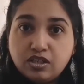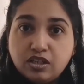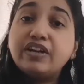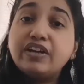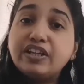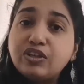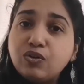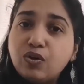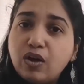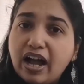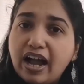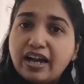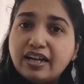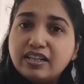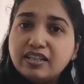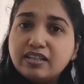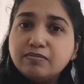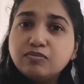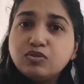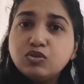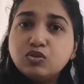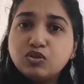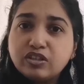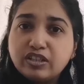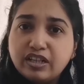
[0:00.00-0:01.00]
when you add
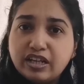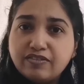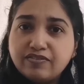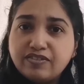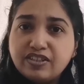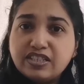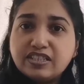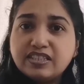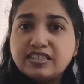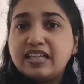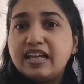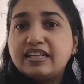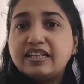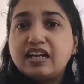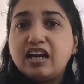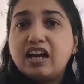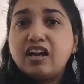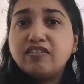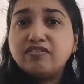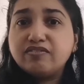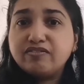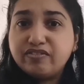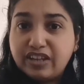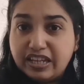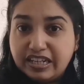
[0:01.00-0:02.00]
them to gravies that
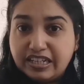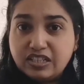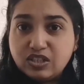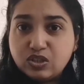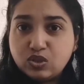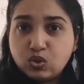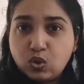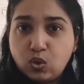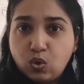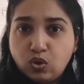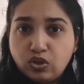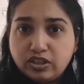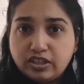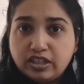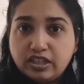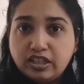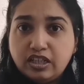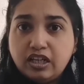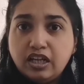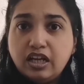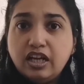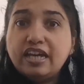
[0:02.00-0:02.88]
are very salty,